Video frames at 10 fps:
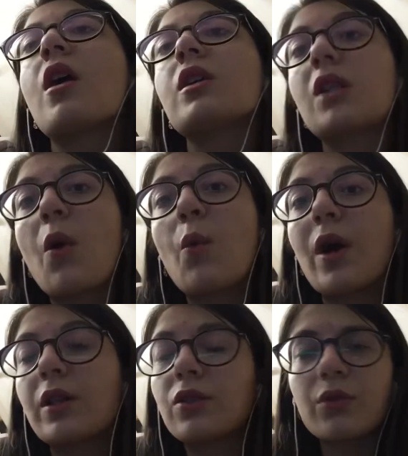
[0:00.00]
So
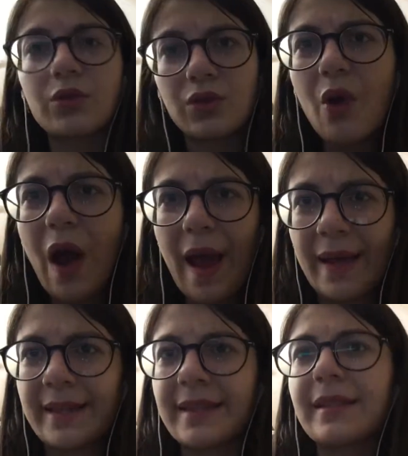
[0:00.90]
why do you do
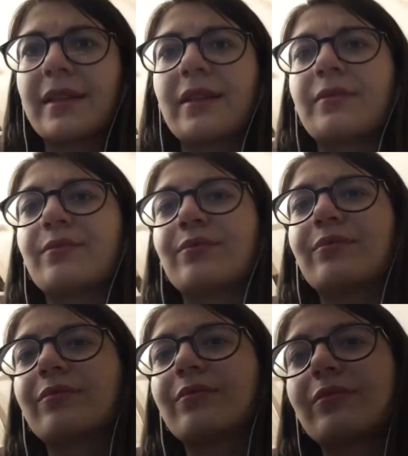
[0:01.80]
it?
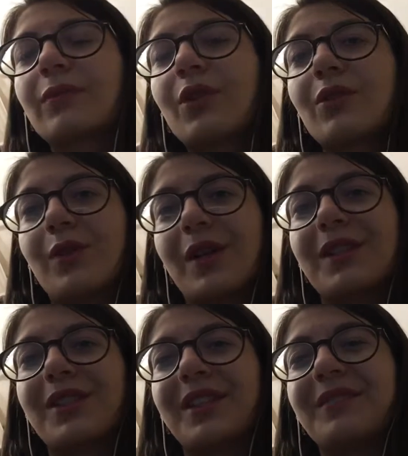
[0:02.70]
Good
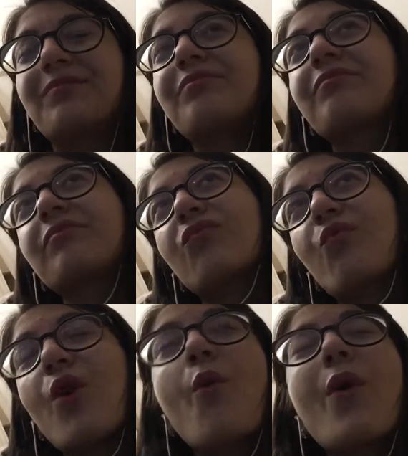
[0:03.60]
question.
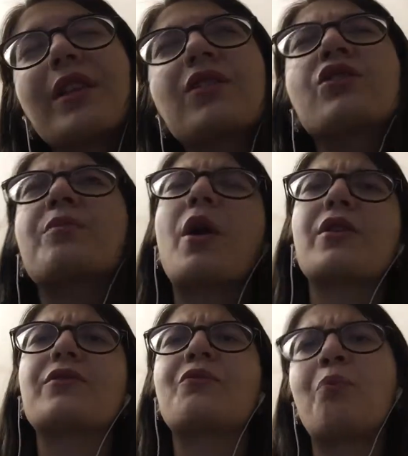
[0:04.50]
Well, this is
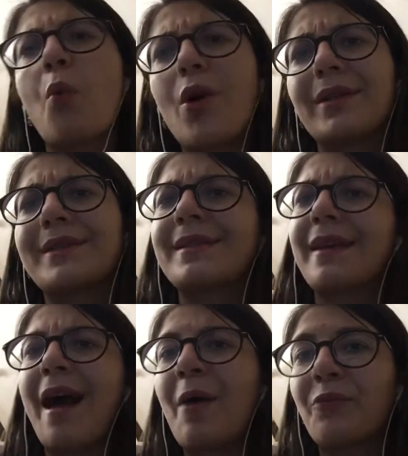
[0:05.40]
because it's important
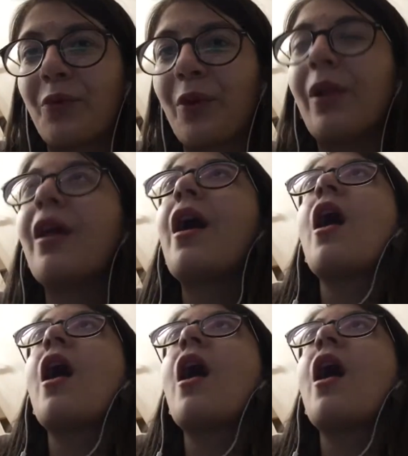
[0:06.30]
and helpful.